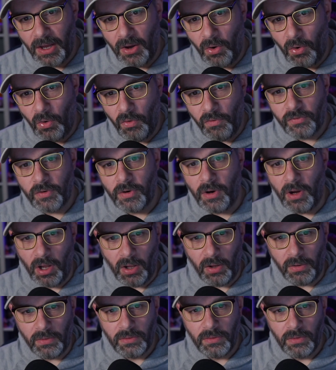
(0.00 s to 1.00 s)

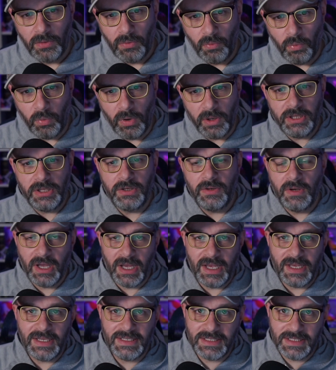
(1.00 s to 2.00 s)
overall, what do you
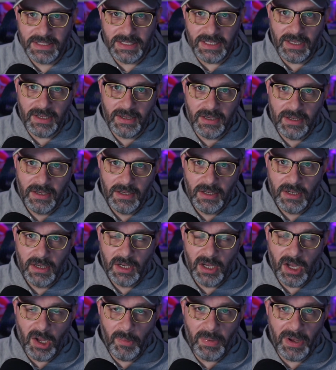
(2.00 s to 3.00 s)
guys think
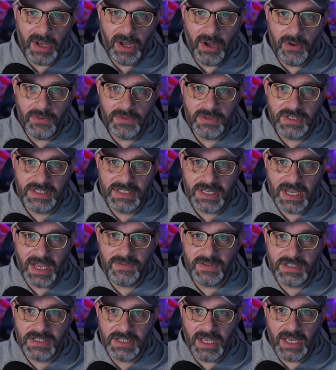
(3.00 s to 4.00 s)
about
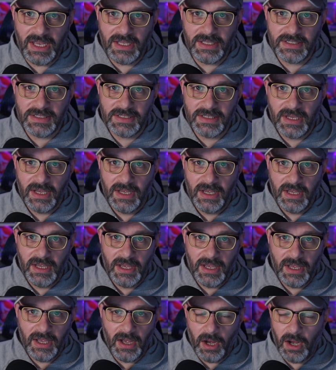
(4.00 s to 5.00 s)
save states?
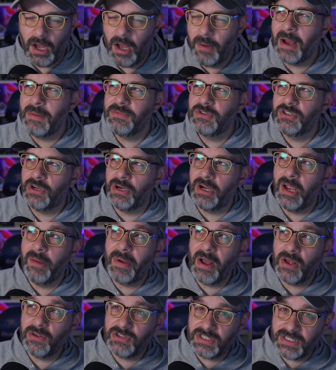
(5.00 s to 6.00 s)
Uh, I'm sorry,
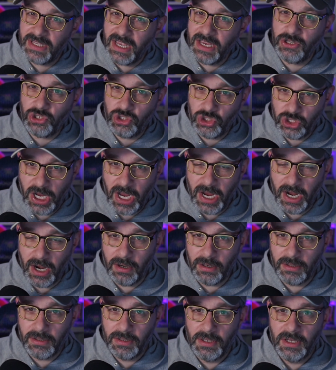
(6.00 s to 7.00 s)
about state
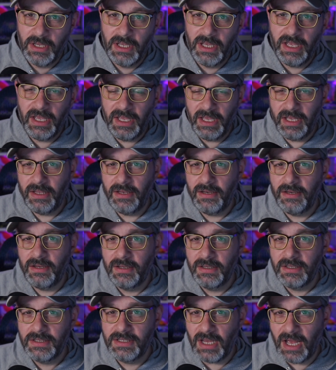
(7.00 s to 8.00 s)
share in
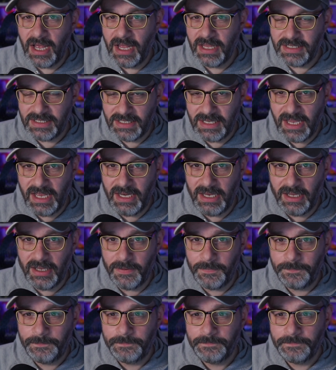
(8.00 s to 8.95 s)
on Stadia.